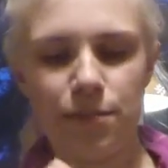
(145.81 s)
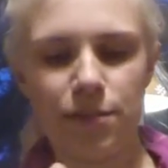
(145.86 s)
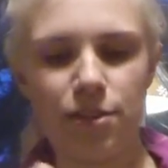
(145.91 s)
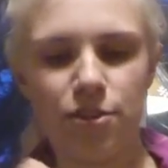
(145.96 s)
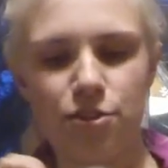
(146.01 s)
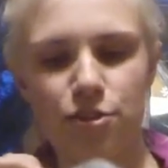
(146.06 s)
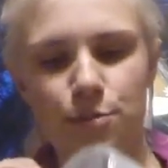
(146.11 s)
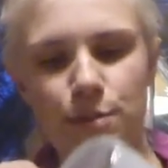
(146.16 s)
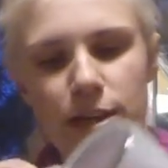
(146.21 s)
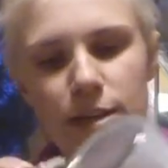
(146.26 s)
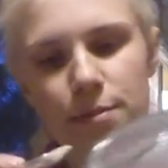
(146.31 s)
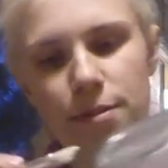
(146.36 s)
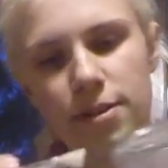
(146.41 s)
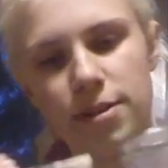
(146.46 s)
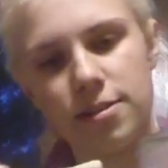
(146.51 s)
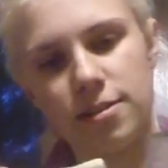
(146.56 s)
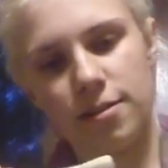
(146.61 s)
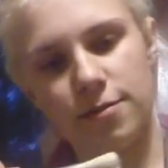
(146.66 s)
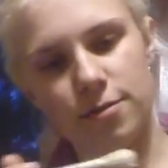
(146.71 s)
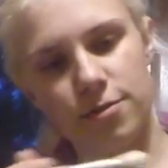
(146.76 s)
tissue paper
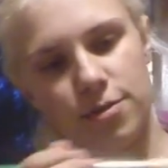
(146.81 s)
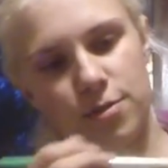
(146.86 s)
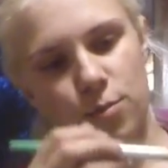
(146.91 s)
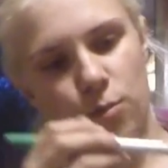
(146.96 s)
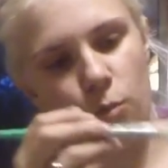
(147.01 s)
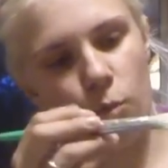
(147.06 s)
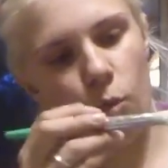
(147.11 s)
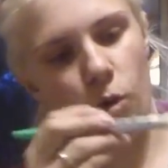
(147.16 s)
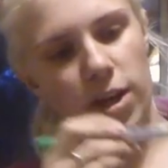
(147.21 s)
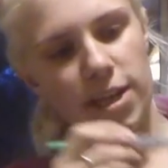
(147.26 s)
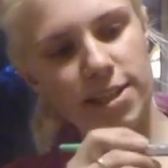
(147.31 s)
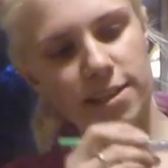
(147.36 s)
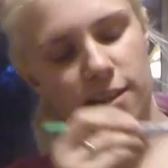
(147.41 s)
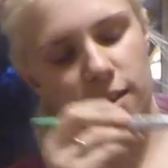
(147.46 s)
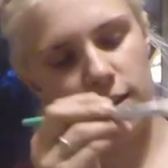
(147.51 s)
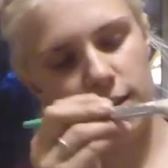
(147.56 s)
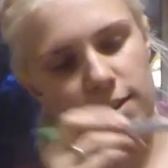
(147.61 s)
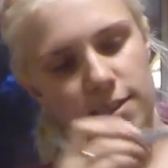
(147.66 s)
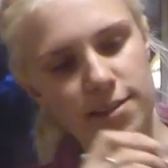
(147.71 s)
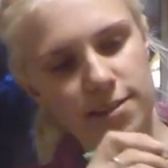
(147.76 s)
because I've got some white
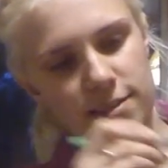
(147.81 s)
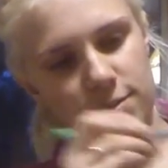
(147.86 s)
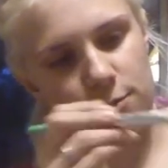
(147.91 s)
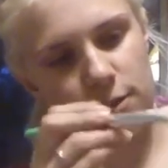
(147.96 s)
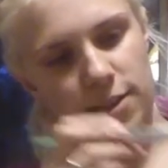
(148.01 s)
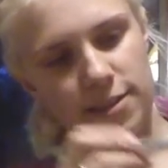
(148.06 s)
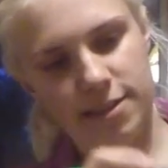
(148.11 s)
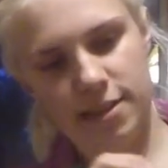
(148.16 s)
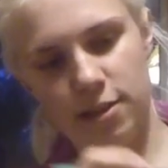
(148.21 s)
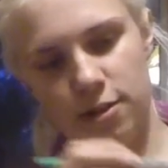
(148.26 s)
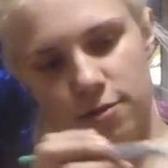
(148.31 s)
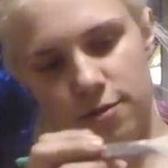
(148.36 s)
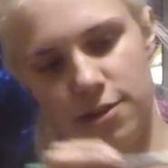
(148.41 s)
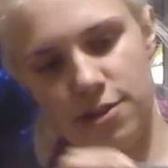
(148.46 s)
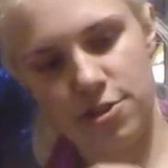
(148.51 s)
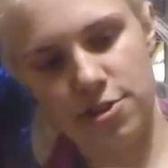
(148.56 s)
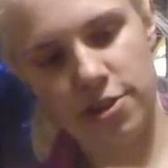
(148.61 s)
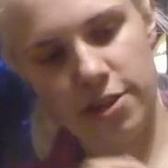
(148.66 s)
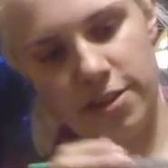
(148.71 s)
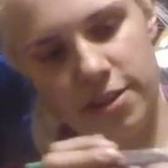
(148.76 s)
lights as well as the
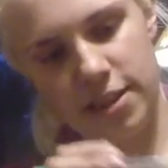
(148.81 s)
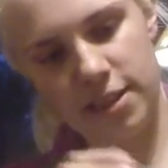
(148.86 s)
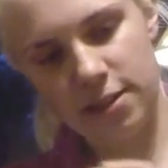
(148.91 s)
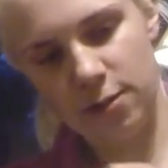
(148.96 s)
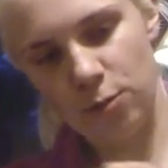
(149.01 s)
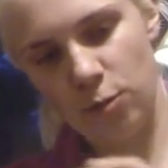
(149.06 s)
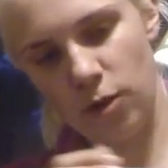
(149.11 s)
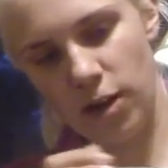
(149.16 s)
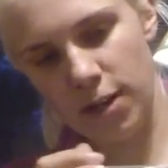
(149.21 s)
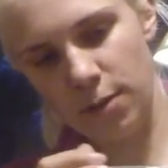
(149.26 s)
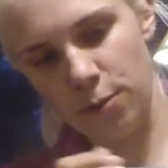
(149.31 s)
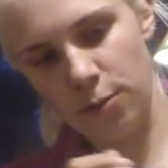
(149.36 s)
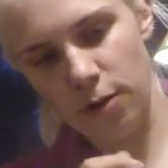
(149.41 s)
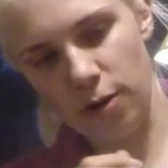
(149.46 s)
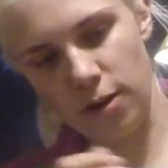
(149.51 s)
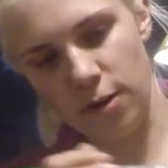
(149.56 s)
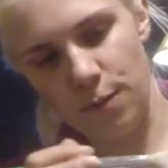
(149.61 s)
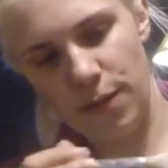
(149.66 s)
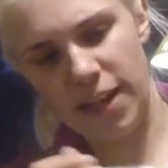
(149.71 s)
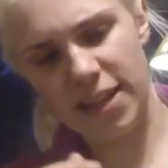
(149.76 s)
orange, and I think the white will
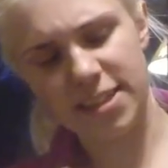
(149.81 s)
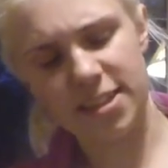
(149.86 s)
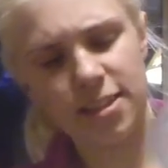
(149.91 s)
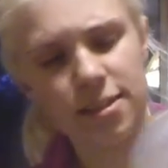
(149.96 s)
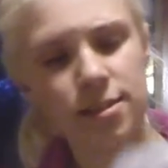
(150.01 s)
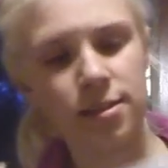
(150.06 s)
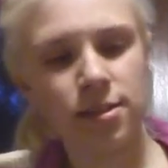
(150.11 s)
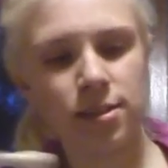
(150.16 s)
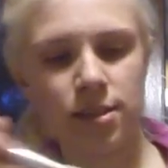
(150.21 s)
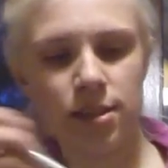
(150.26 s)
look better.